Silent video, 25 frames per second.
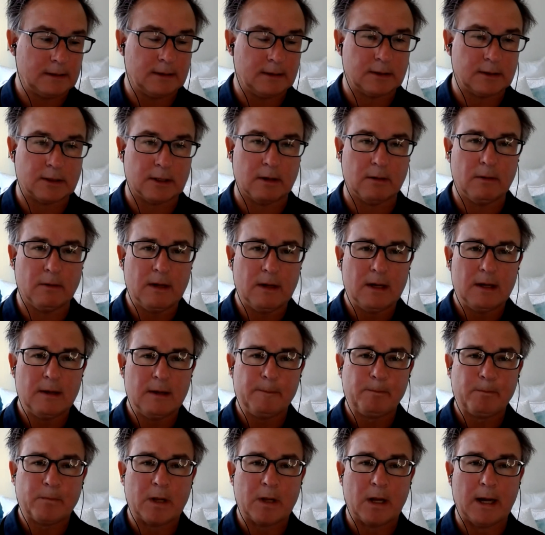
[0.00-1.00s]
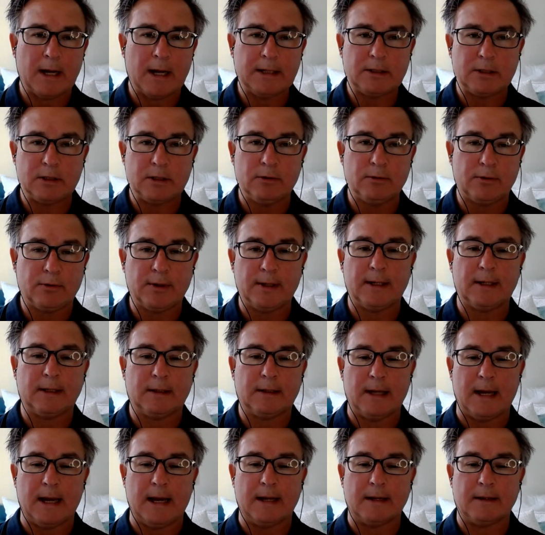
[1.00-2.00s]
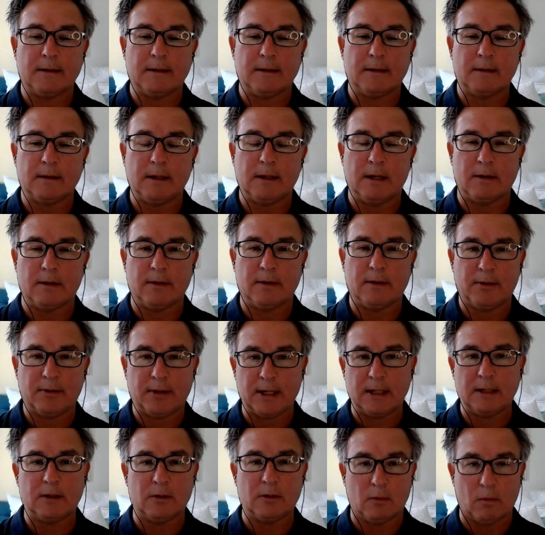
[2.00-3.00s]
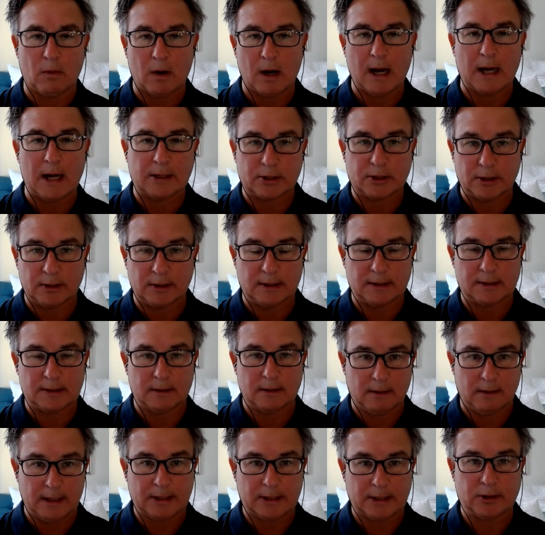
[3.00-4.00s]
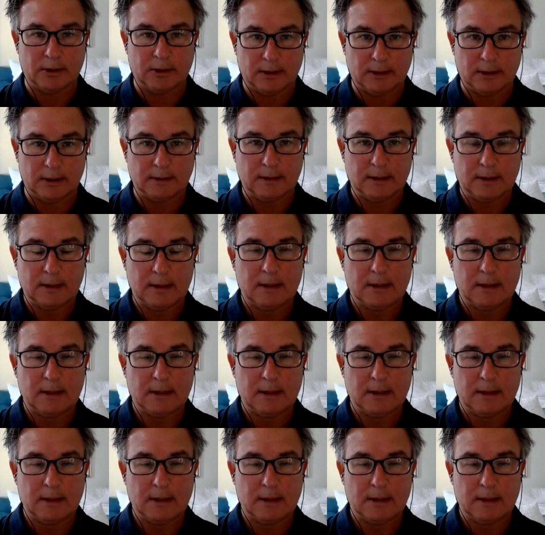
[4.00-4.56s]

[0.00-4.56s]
And so I do think that, you know, the thing to watch in this election